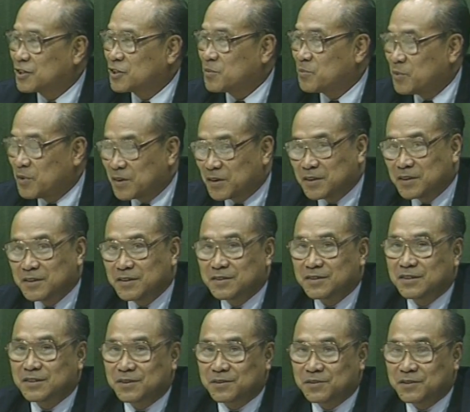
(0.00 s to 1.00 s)

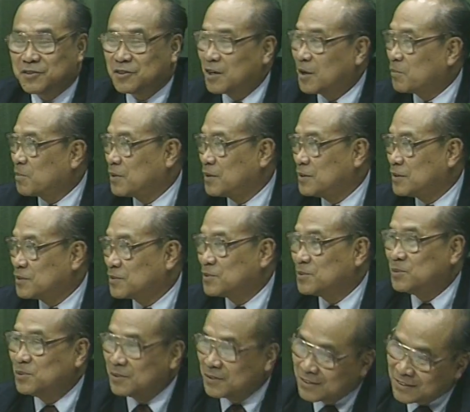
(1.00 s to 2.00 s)
experiences with Japanese
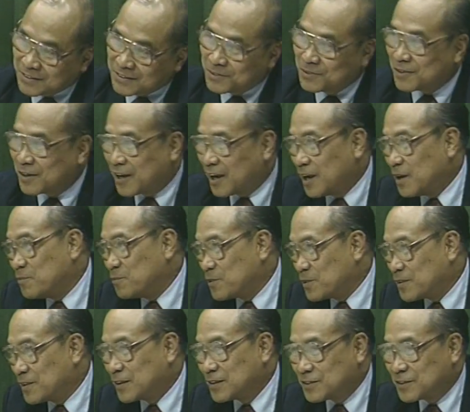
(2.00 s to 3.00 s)
who, who came
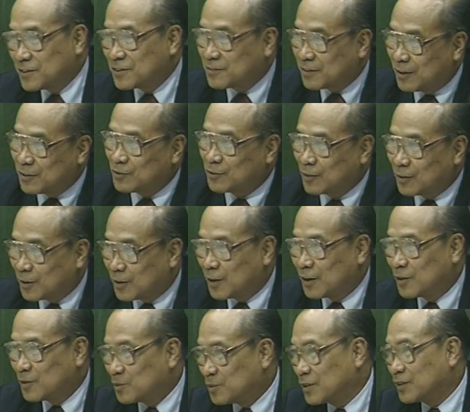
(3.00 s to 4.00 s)
with us and tried to
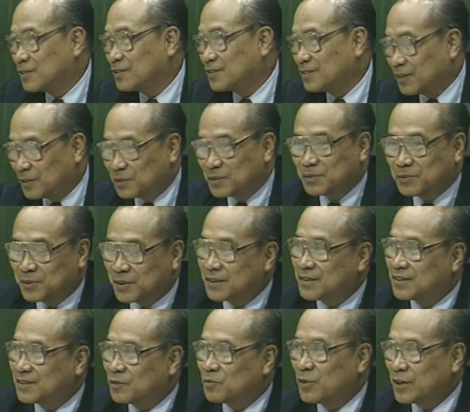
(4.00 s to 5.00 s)
learn what, uh, what
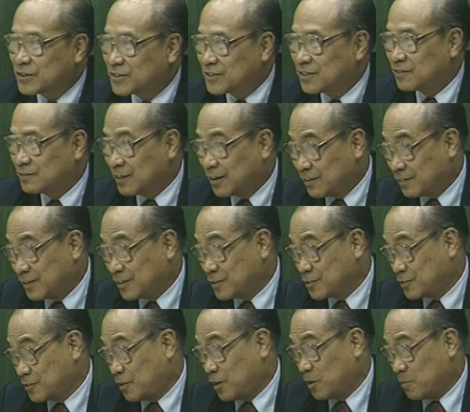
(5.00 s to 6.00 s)
uh, Western rhetoric
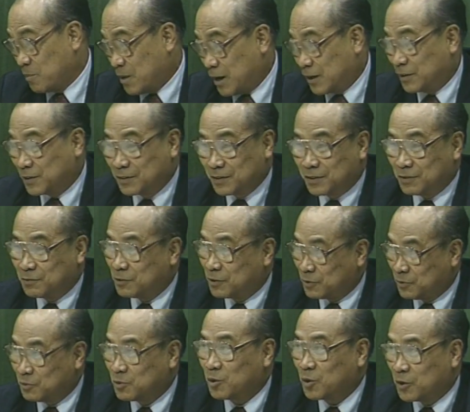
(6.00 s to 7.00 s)
was all about and
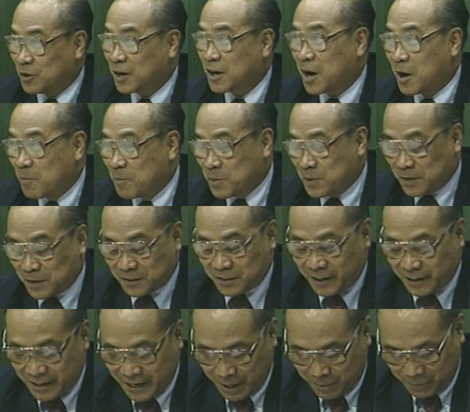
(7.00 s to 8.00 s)
with all the accompanying
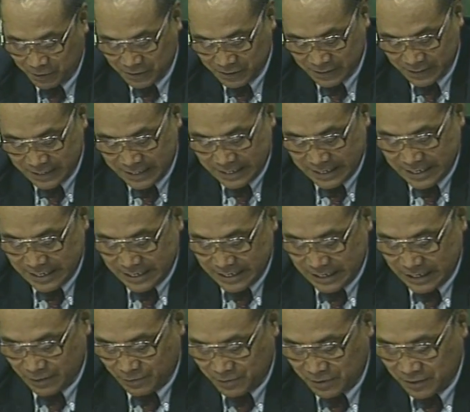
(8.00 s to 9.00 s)
dynamics
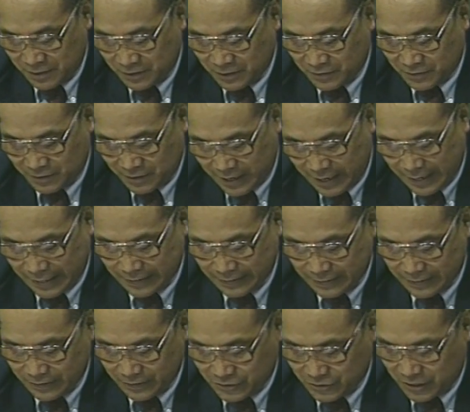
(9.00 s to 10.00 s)
that went into that.
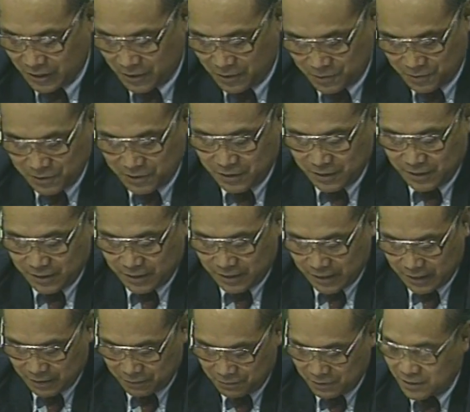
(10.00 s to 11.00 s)
And so,
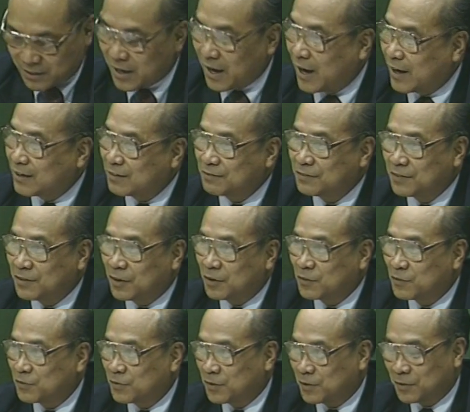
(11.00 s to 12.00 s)
Uh, with that,
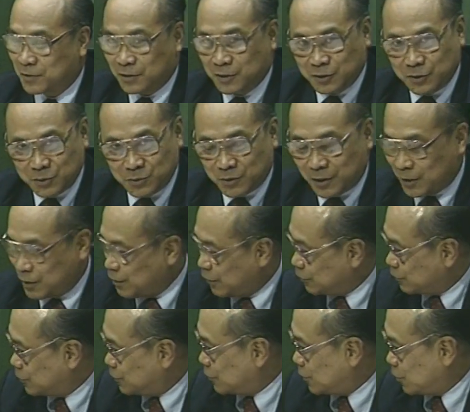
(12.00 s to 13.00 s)
without further ado, I'd
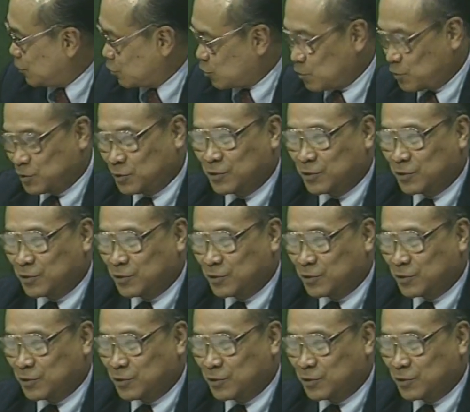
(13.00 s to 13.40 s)
like to turn it over